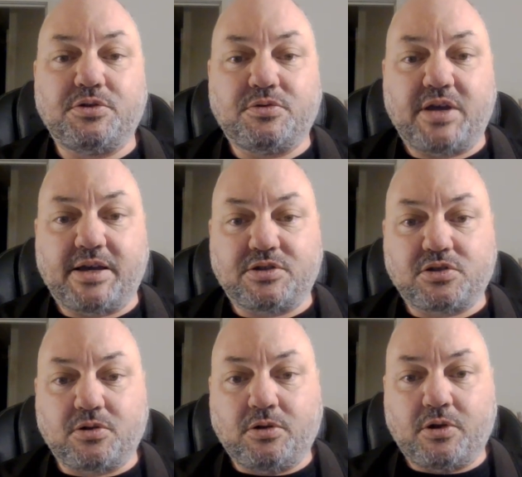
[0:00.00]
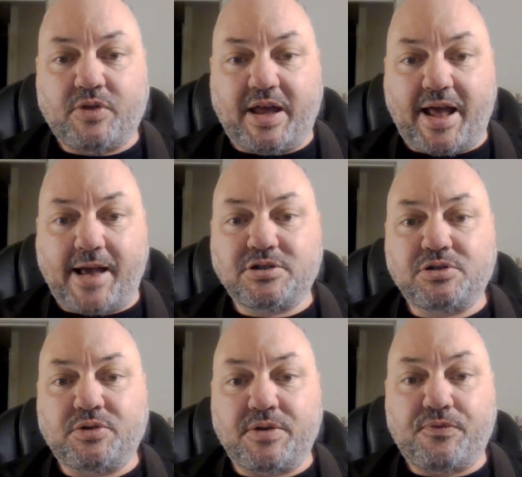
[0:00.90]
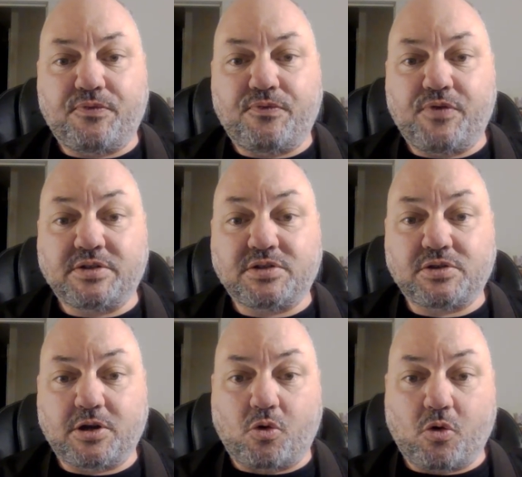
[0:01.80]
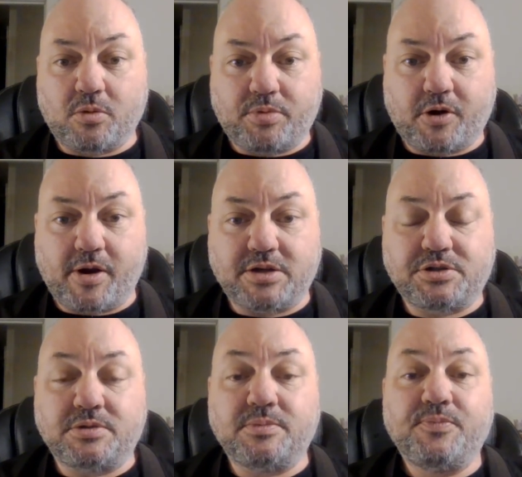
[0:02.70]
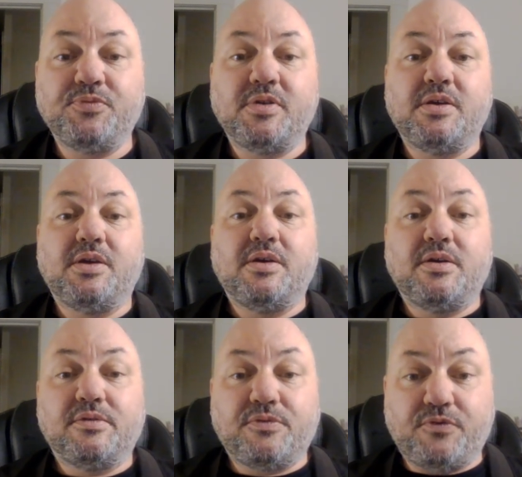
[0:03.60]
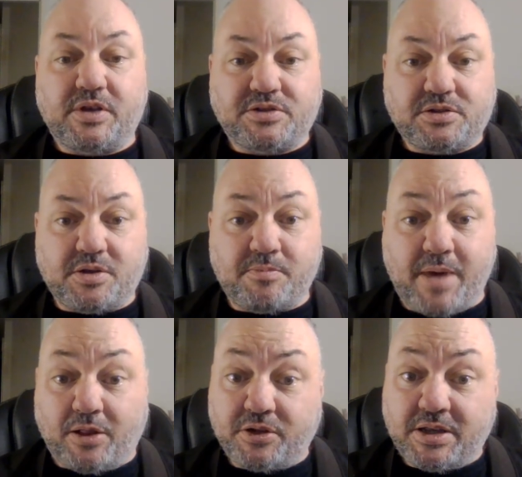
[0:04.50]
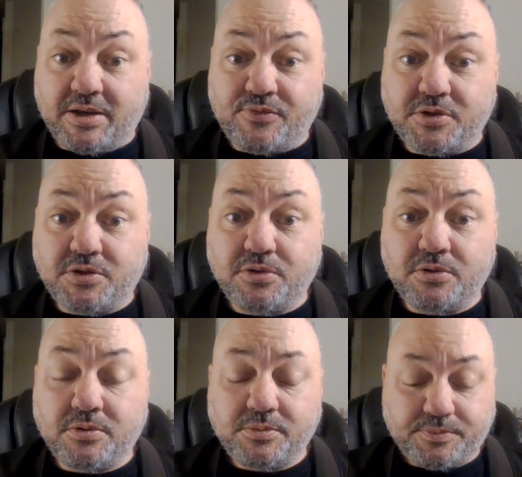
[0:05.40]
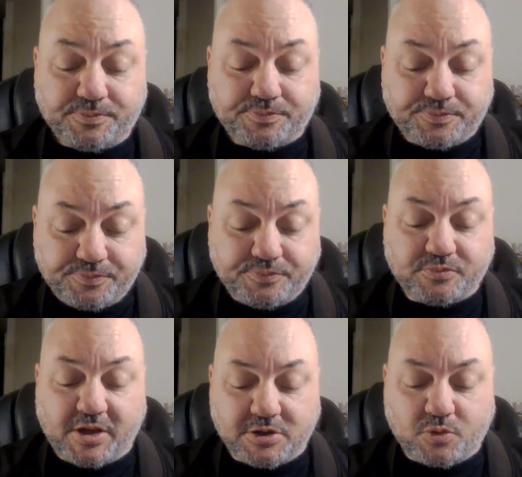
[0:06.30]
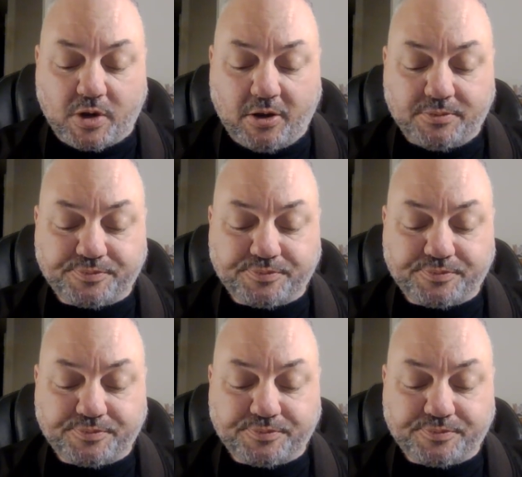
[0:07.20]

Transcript: take a solo that actually fits the chord progression, fits the melody of the tune as well,